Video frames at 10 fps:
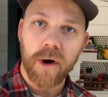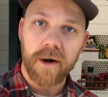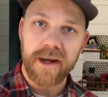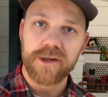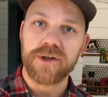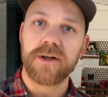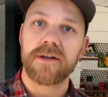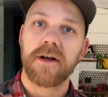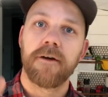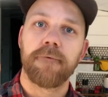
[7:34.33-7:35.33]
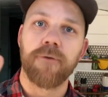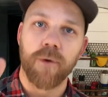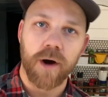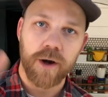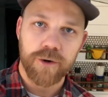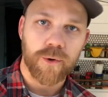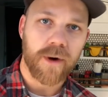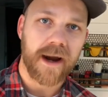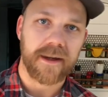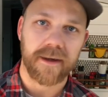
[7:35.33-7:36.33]
our agent for
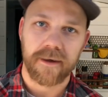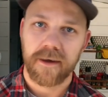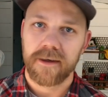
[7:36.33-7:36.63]
underwriting,